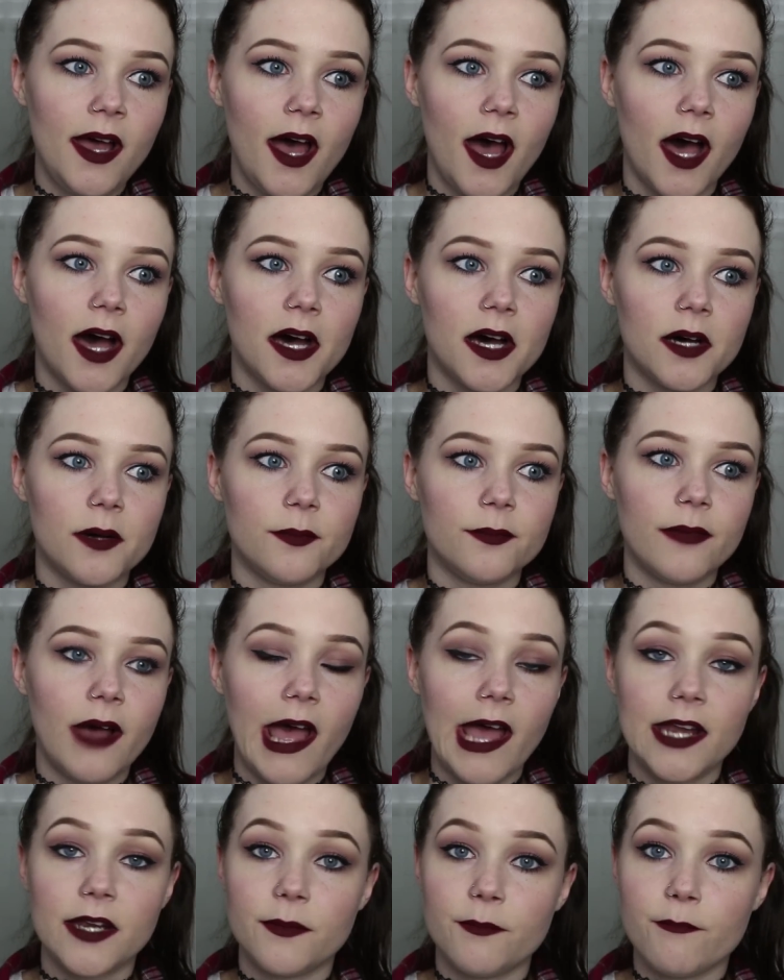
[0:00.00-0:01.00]

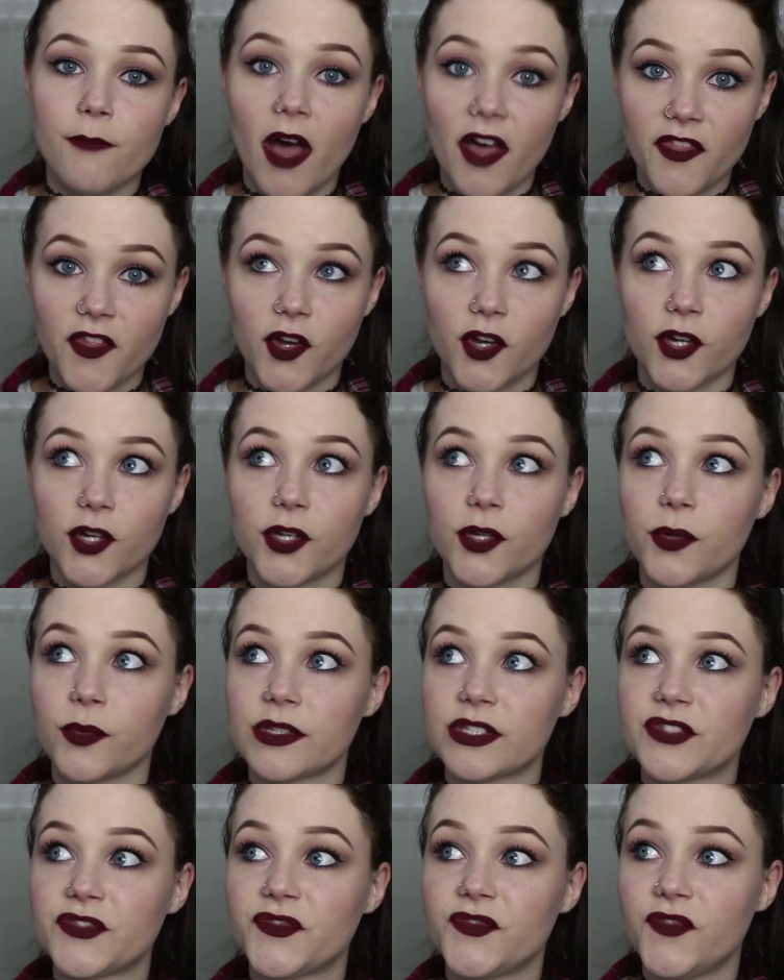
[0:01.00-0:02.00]
had a mother who
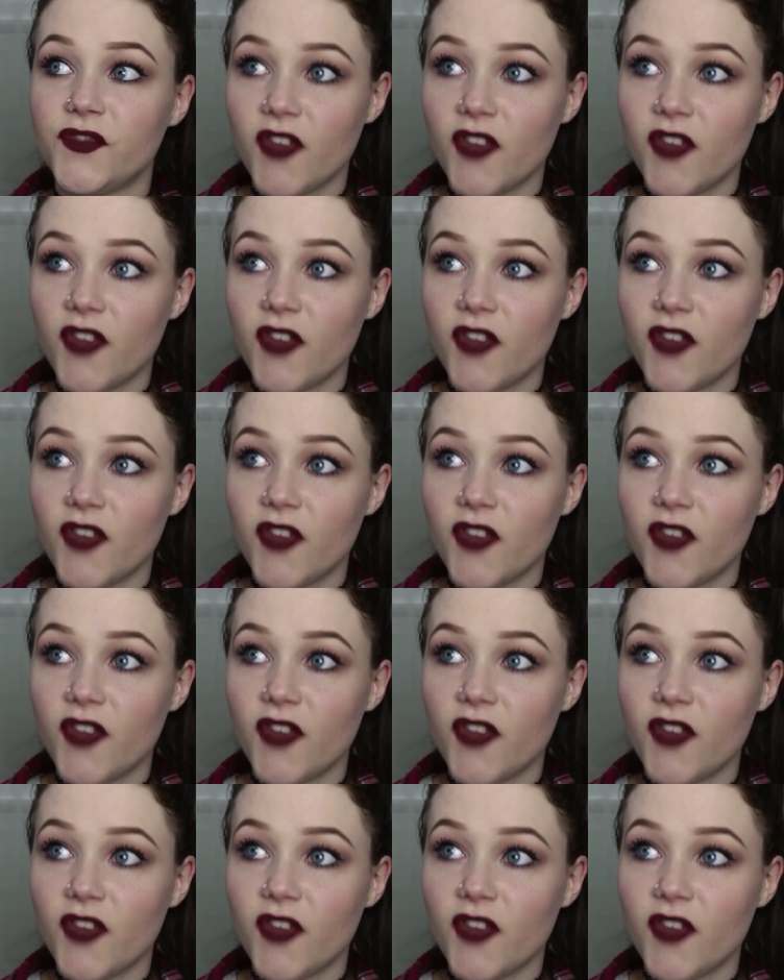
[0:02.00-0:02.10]
was